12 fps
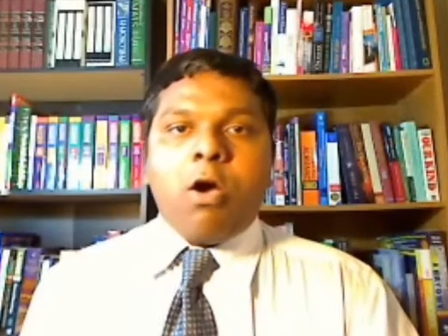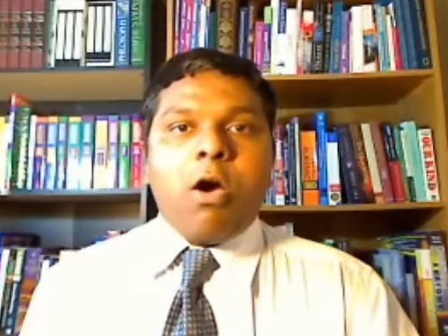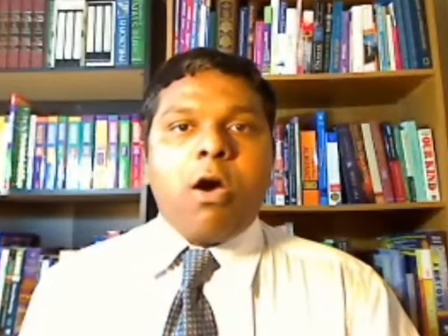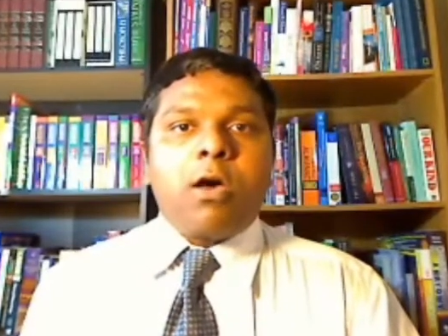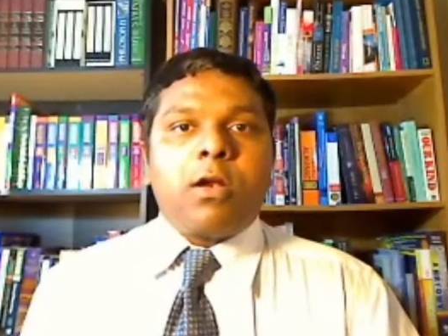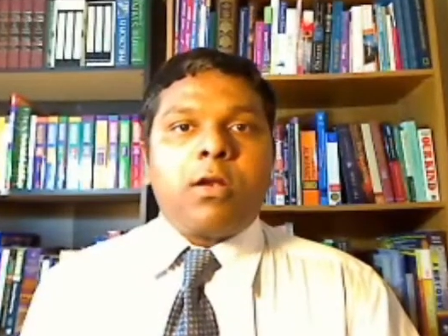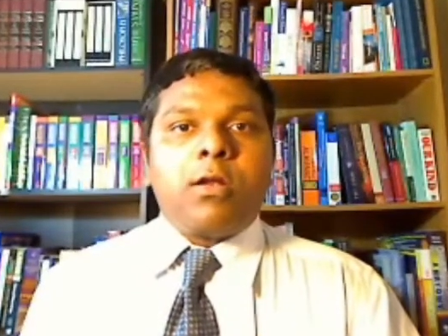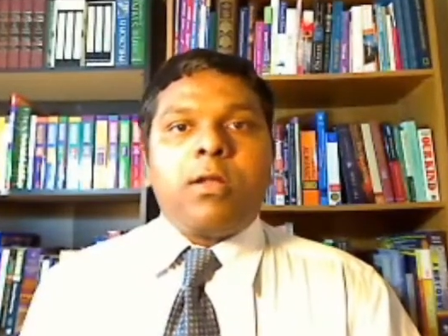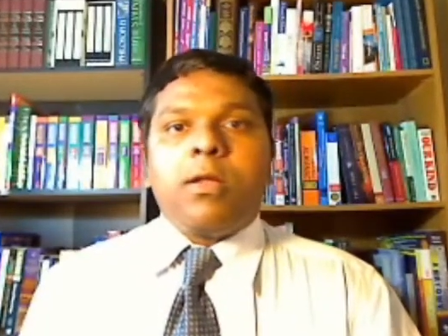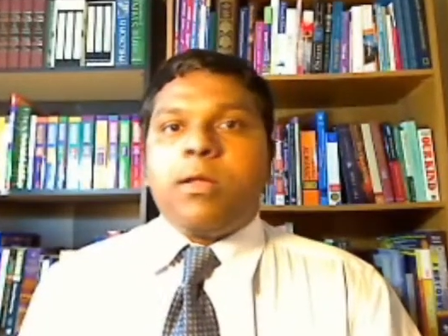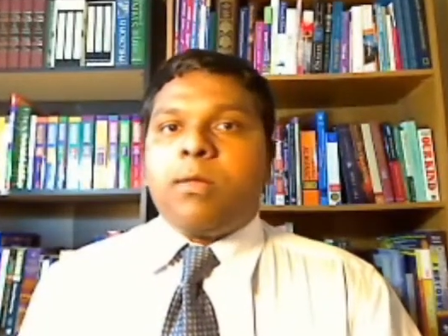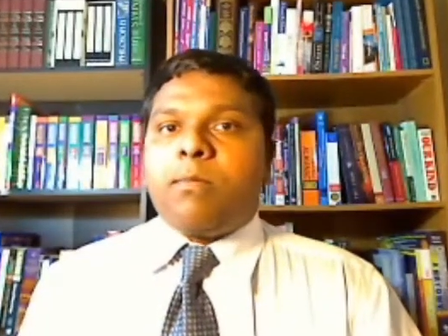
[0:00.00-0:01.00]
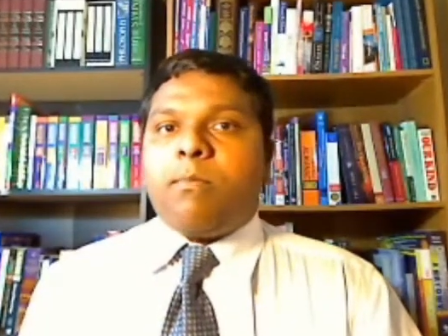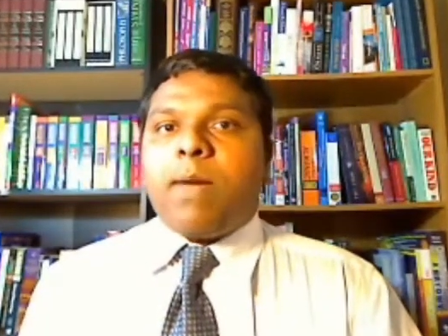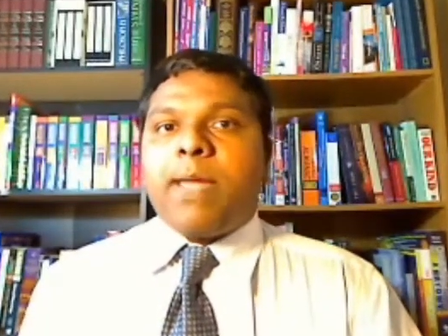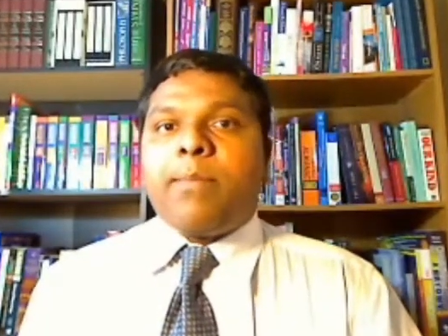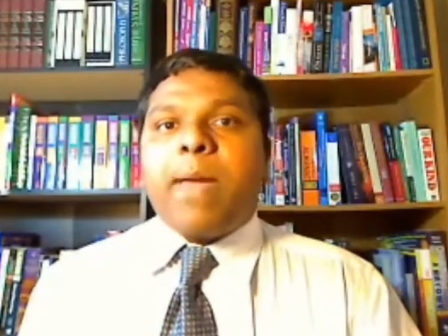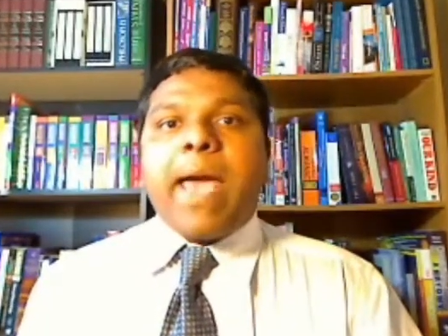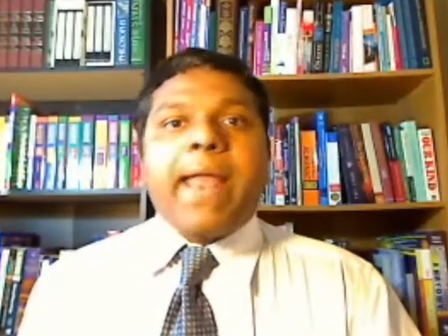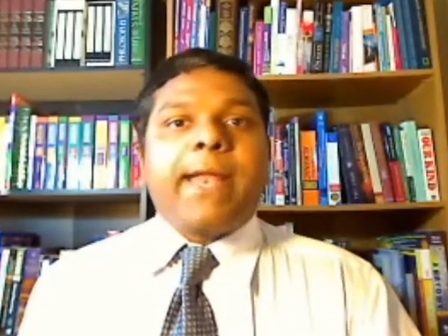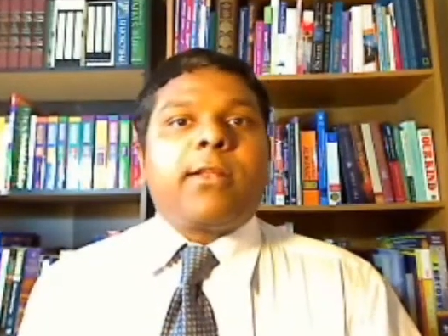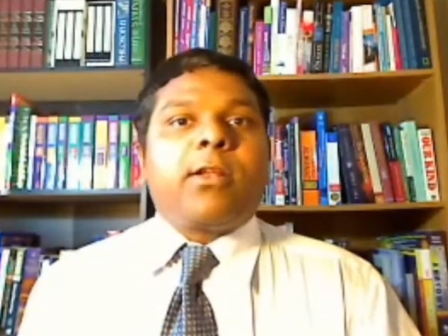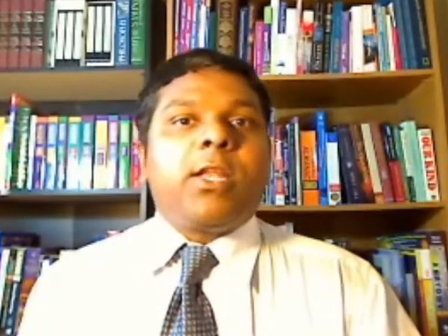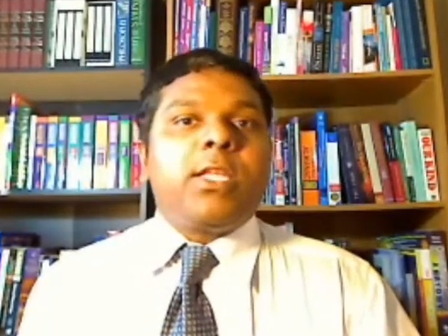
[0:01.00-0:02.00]
or by
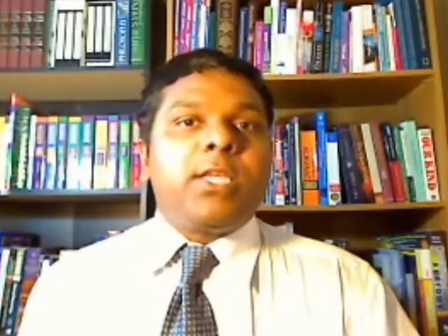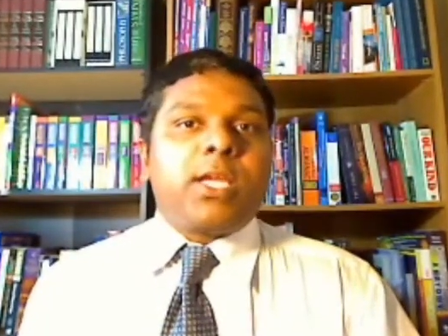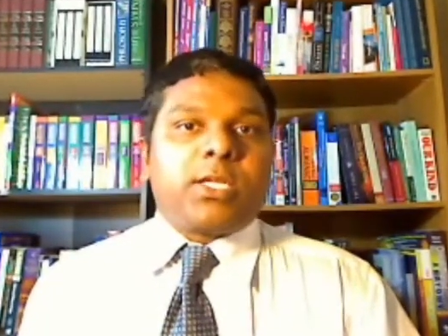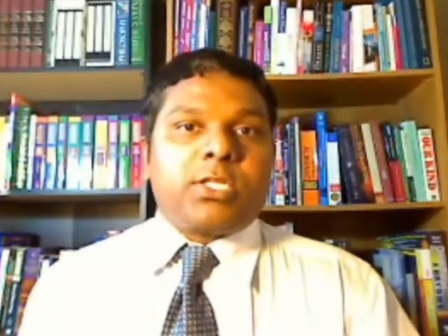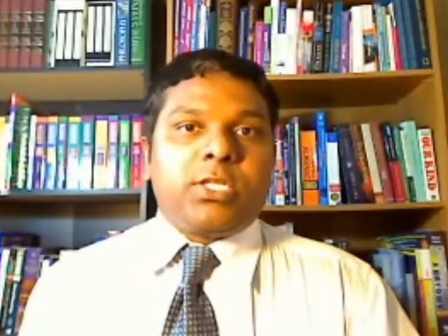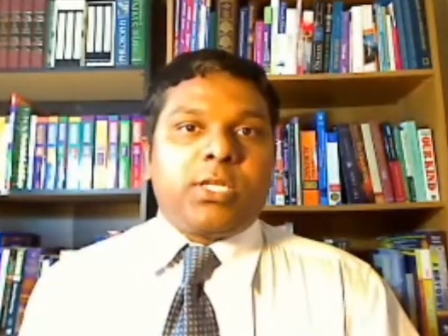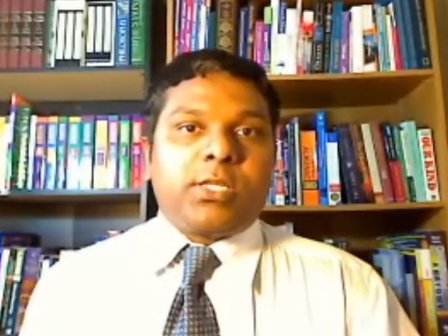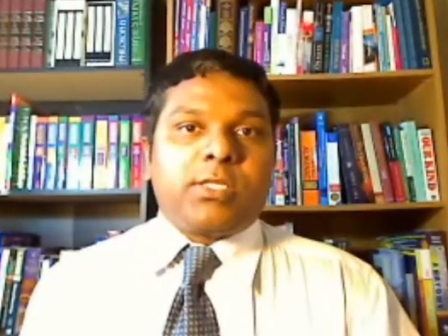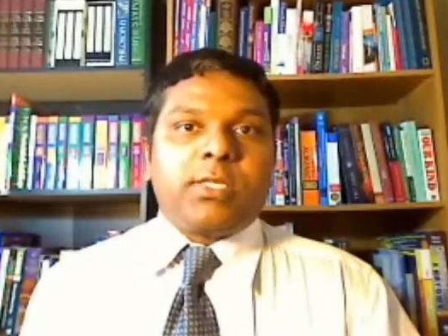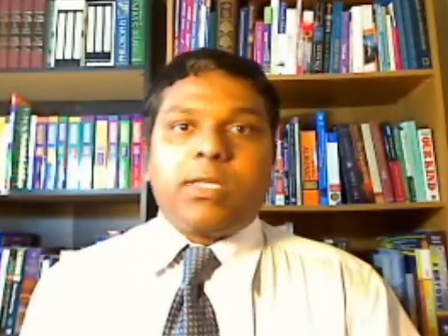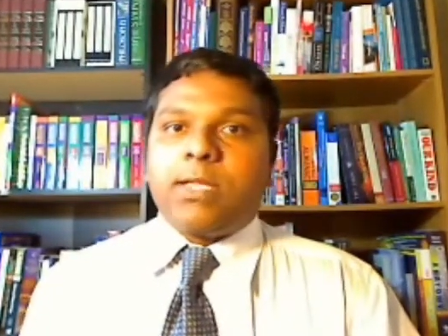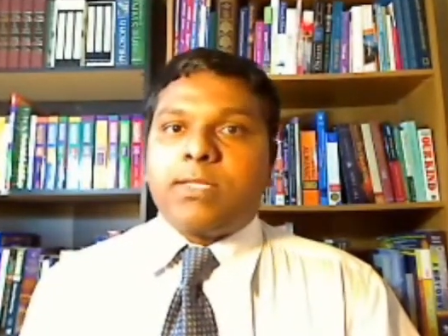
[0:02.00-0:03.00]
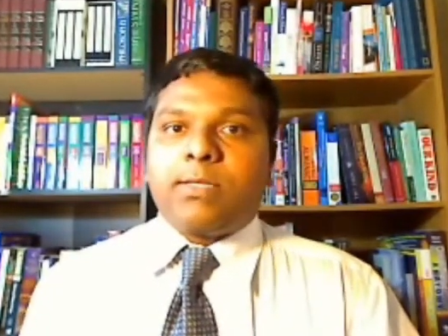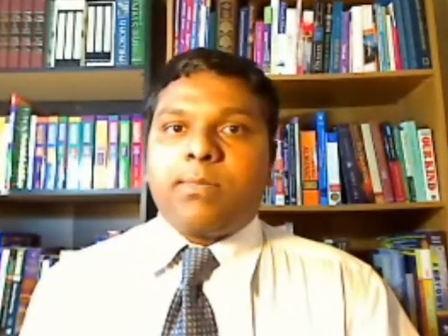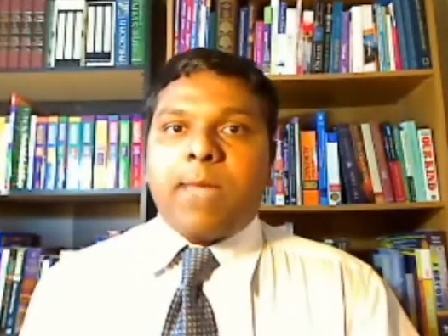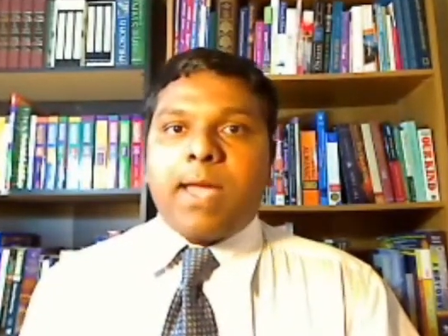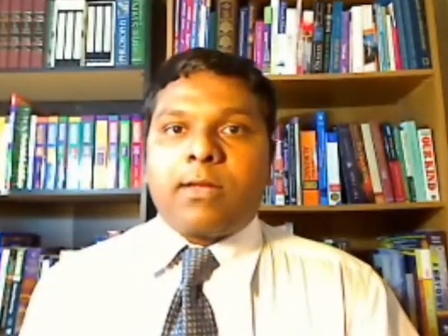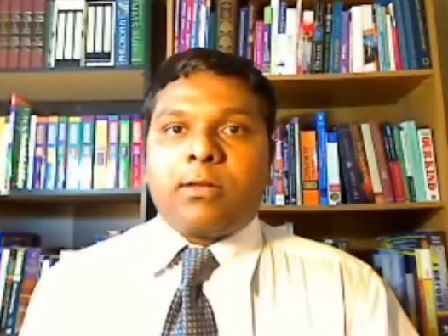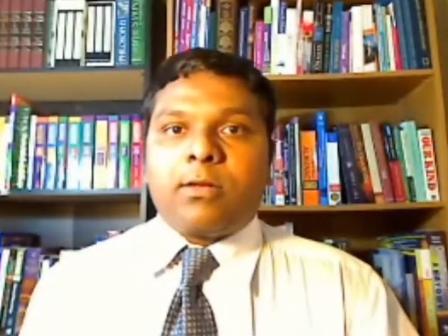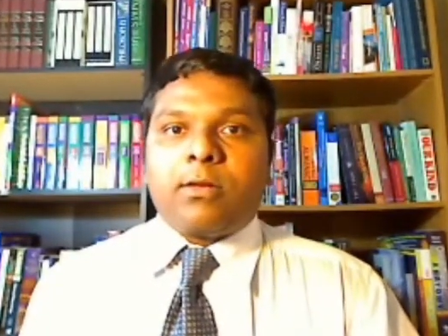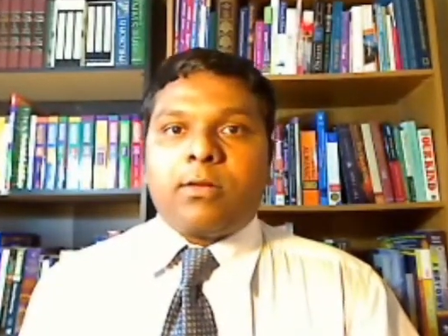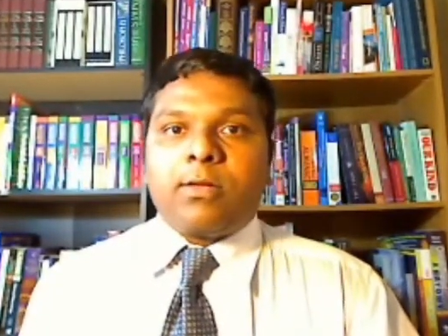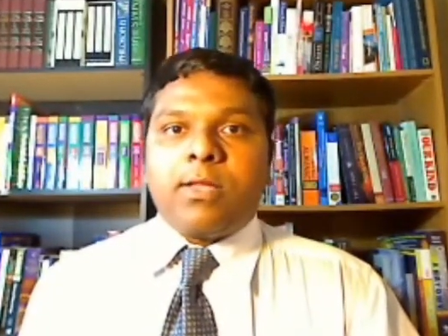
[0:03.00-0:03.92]
parenteral injections it doesn't matter